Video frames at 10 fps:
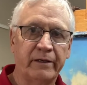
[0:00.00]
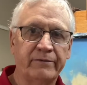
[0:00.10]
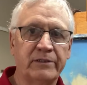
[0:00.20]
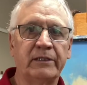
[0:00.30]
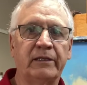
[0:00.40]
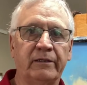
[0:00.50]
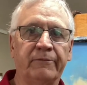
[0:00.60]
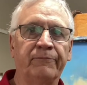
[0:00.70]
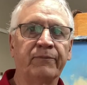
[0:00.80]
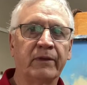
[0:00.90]
of a scene
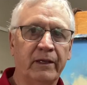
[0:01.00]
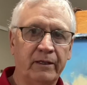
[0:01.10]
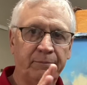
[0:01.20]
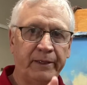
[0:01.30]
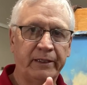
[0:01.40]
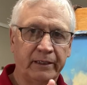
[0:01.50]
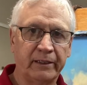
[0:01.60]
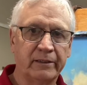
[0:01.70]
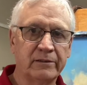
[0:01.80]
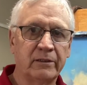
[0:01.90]
and painting
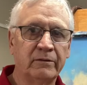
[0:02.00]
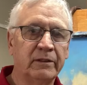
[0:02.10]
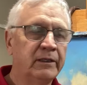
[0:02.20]
it. So